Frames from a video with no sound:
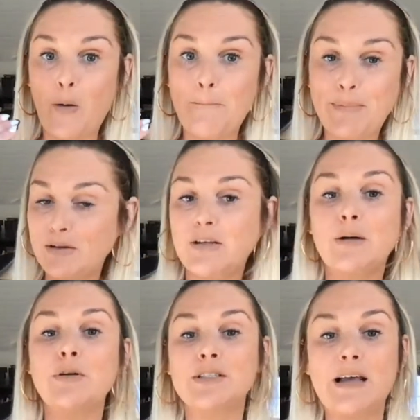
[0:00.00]
building up
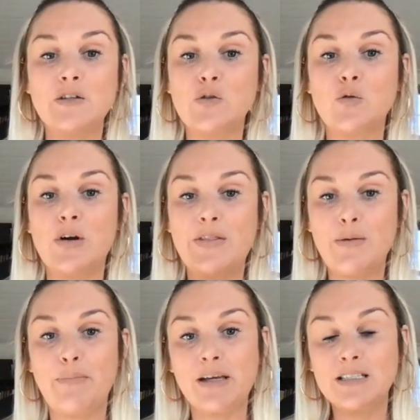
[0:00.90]
your Zazzle store in the
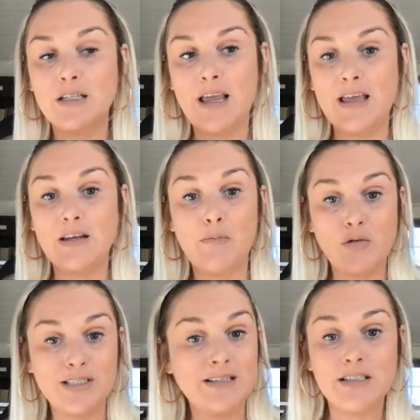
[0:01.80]
best and
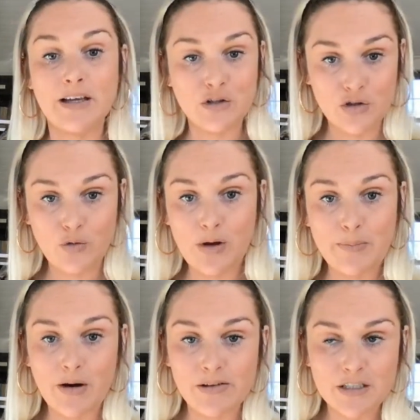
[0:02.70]
most intentional way
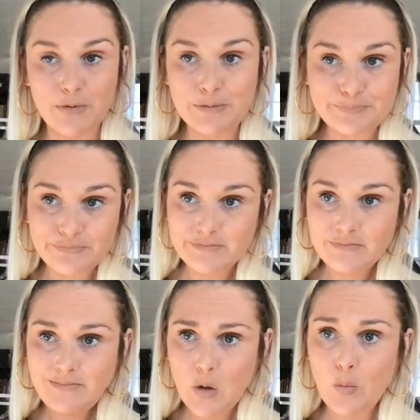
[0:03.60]
possible.
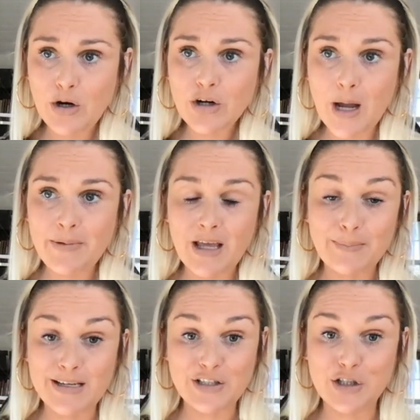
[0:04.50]
We are coming up
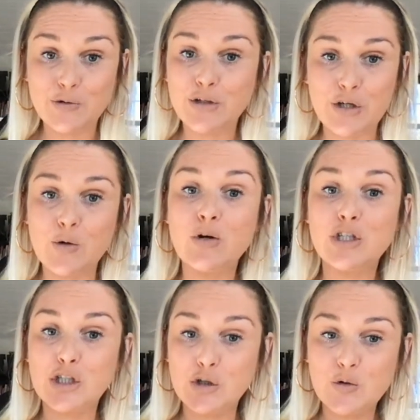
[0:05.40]
into
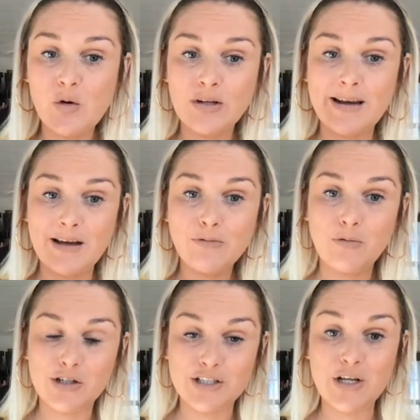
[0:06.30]
Q2 now,
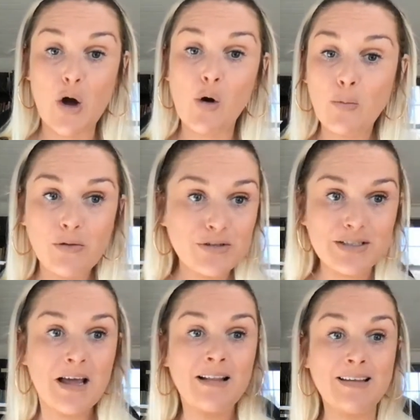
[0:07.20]
which is almost
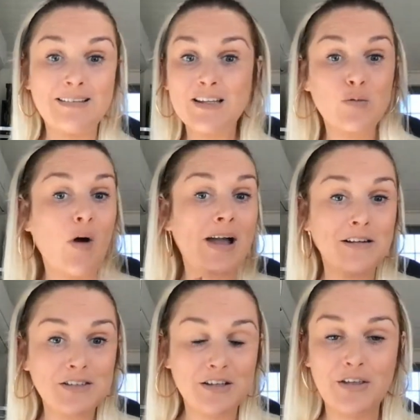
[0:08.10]
like that's
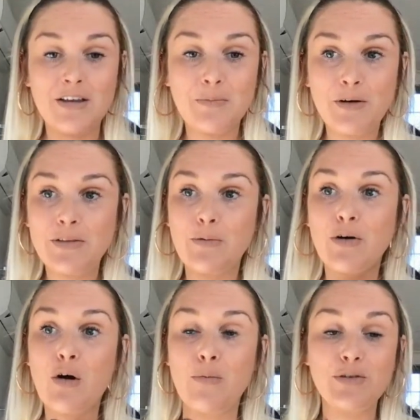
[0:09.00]
wild to think about that we're
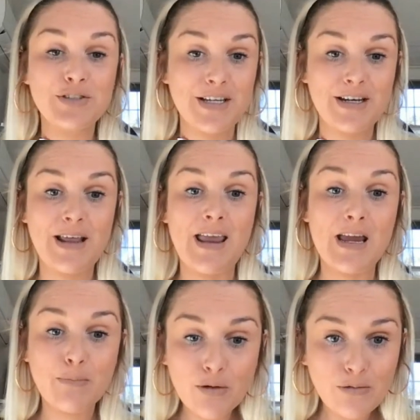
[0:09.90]
almost in
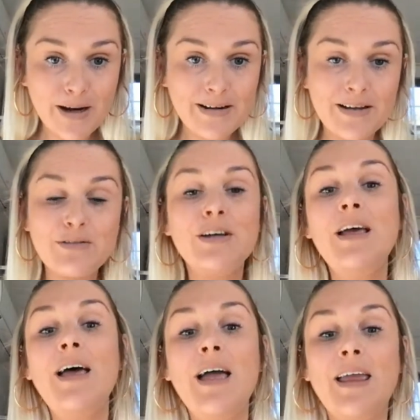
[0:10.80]
April right now.
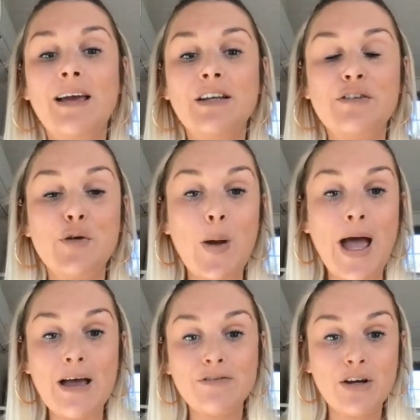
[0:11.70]
And if you
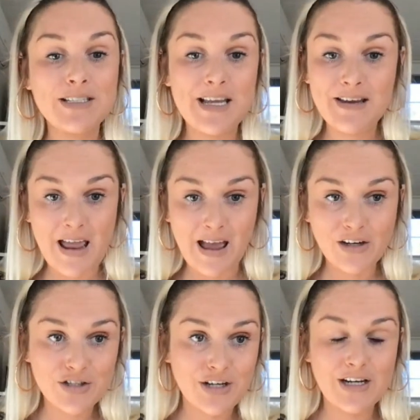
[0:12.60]
have not taken
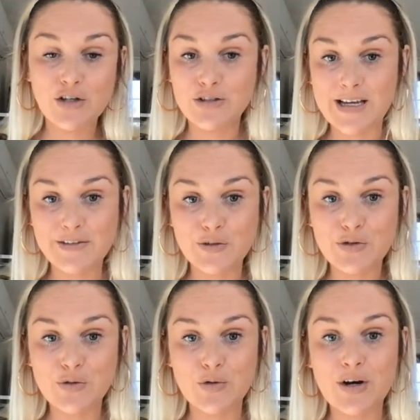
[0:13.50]
action in your Zazzle
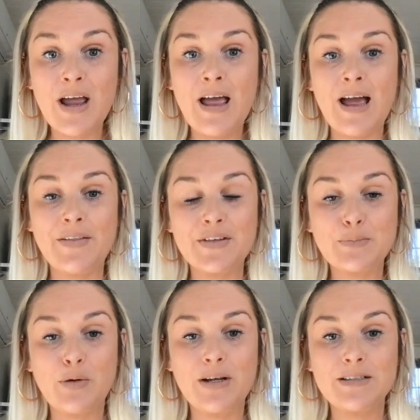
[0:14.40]
store at this
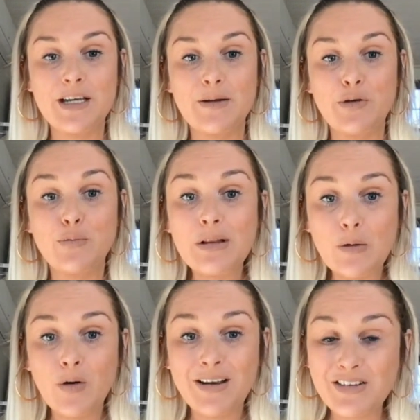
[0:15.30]
point in time, you really
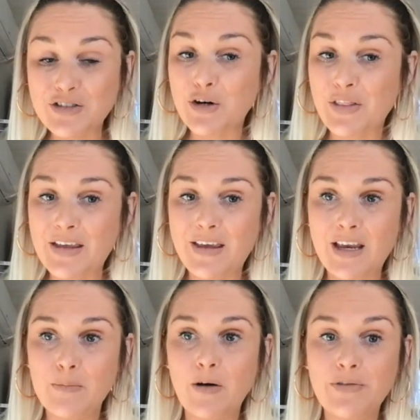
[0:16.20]
want to start thinking
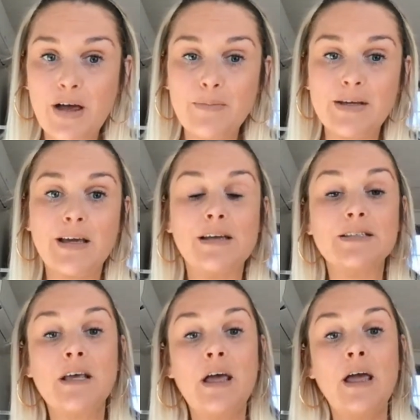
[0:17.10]
about that
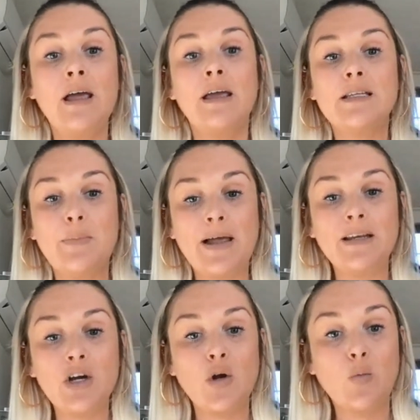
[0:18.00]
because
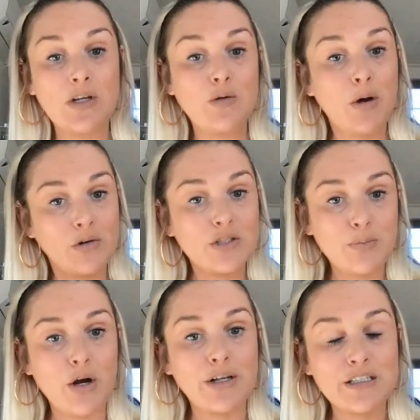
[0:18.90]
depending on when you post
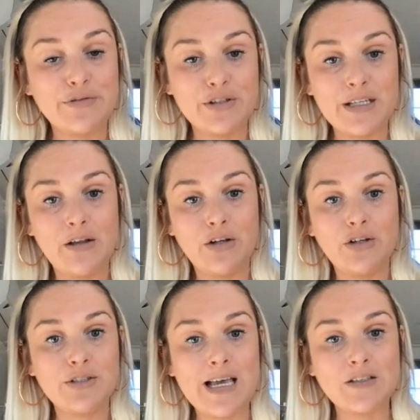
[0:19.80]
products for sale in
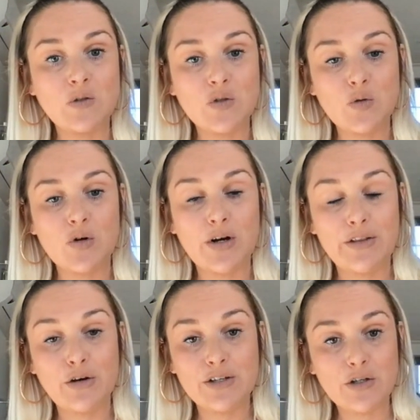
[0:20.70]
your Zazzle store,
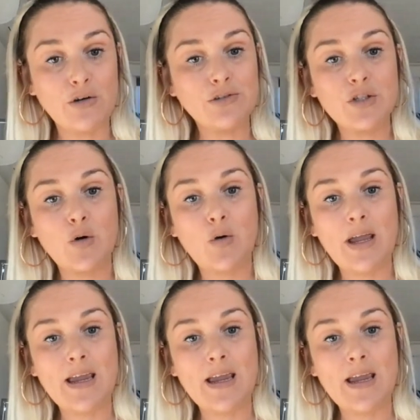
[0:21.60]
there's also